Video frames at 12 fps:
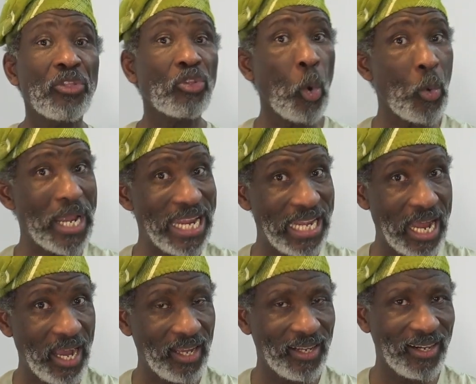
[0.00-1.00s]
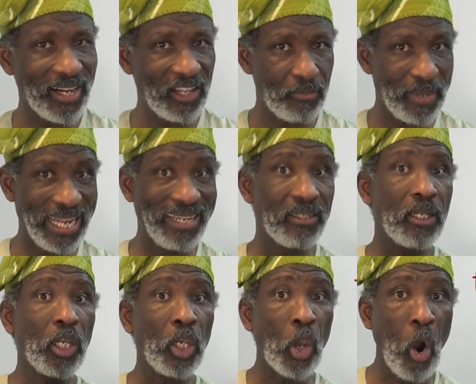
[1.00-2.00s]
Tawila, that means
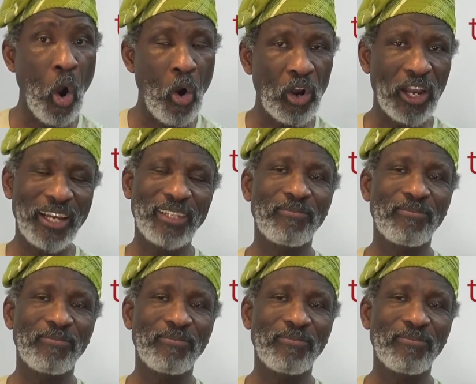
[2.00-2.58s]
long.